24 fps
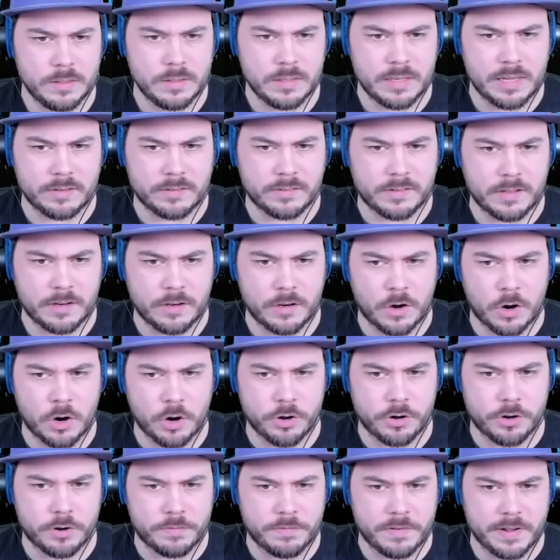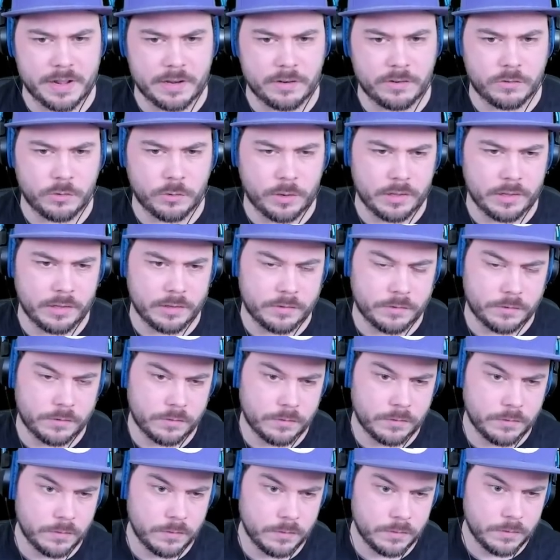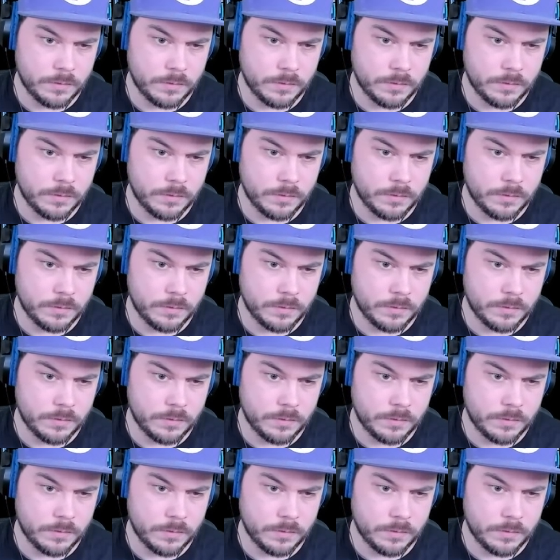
Yeah, it's getting harder to find toilets.